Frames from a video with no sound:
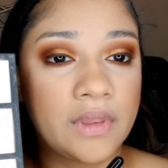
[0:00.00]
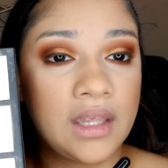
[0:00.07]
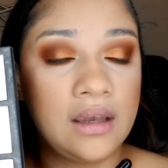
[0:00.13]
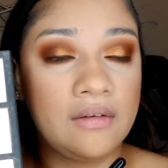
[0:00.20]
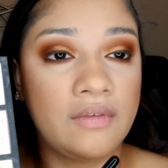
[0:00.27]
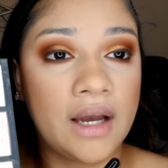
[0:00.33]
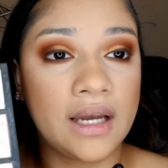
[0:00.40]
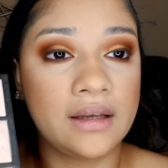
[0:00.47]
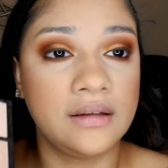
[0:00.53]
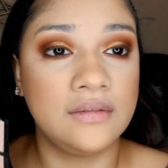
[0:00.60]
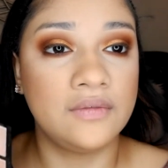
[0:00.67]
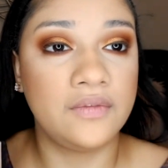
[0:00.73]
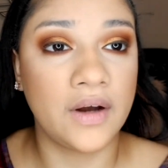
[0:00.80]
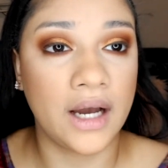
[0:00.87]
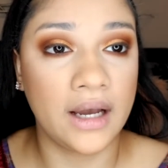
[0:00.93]
If I
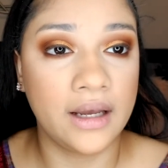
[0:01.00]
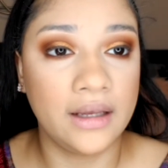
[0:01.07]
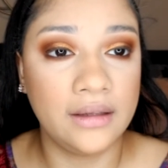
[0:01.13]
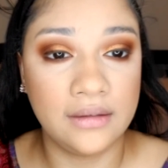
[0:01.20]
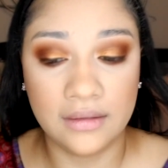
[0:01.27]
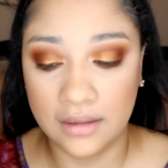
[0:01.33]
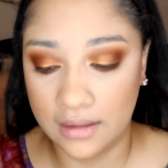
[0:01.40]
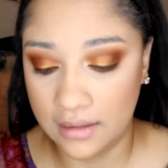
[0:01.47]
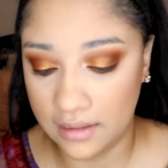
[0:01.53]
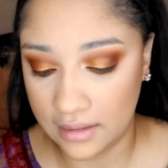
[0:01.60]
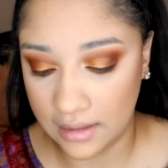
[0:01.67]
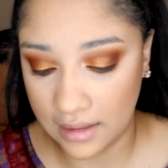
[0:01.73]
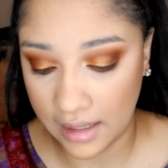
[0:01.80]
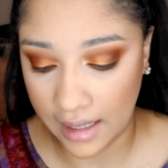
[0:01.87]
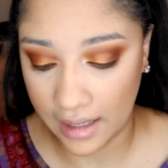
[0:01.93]
can find
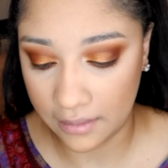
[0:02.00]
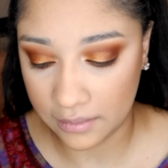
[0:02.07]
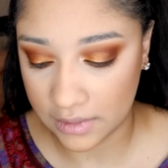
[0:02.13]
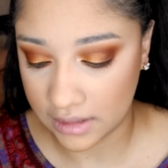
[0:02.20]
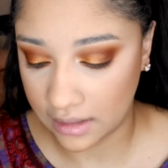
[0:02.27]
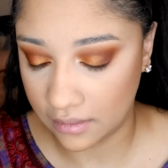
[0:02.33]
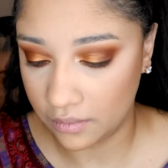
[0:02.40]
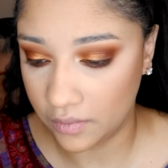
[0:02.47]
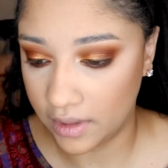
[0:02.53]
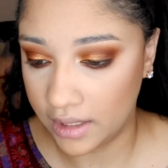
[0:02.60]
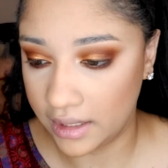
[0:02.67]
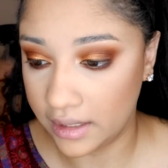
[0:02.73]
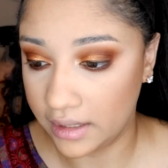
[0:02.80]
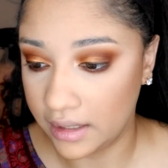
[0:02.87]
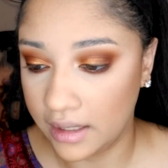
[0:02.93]
the name
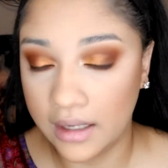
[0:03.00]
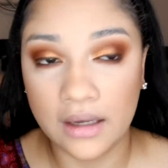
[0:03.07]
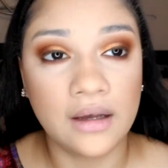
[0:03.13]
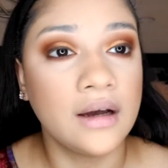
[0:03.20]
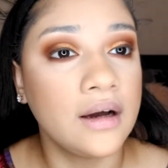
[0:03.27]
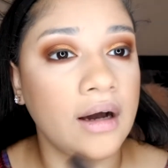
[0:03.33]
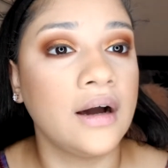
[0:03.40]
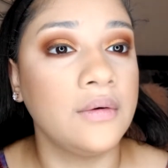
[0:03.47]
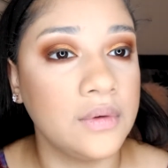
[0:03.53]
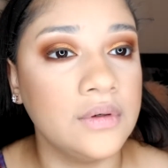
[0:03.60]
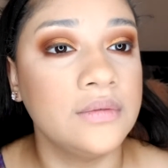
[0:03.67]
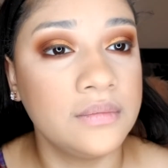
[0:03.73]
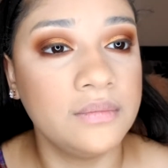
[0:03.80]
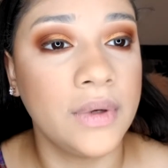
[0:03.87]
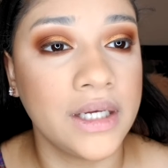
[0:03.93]
somewhere, I
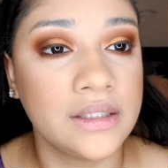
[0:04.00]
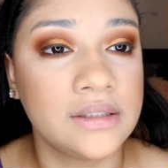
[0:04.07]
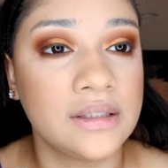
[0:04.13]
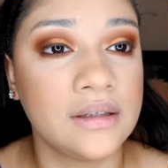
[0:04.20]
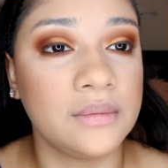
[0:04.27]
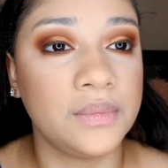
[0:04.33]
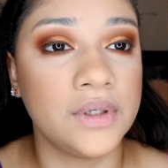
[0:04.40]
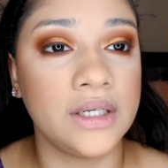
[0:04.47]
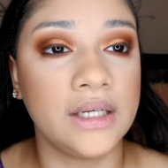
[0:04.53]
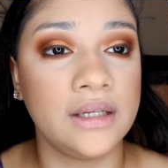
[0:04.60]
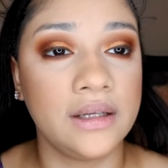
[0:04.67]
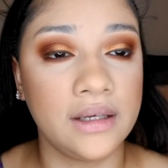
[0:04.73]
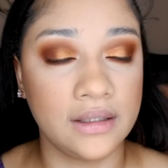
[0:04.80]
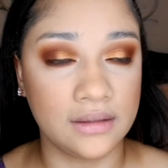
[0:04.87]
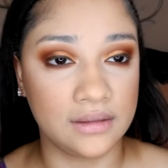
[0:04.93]
will make sure to put
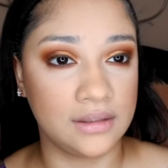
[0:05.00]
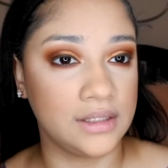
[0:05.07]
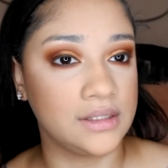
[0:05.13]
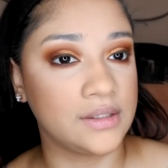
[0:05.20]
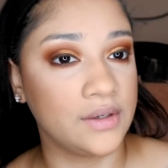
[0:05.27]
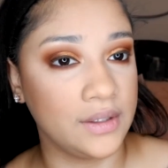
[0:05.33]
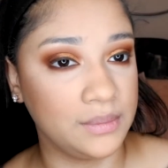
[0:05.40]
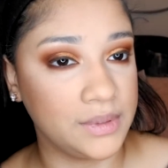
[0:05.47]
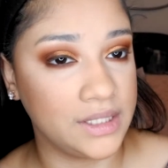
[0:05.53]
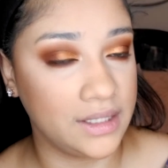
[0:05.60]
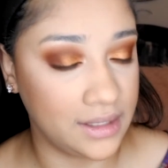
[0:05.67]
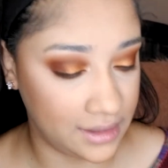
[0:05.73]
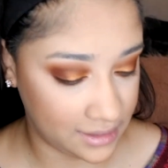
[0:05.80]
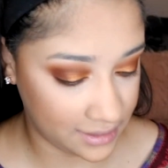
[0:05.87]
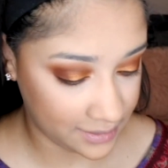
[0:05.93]
it in the
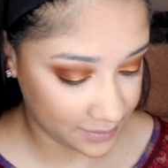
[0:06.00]
description.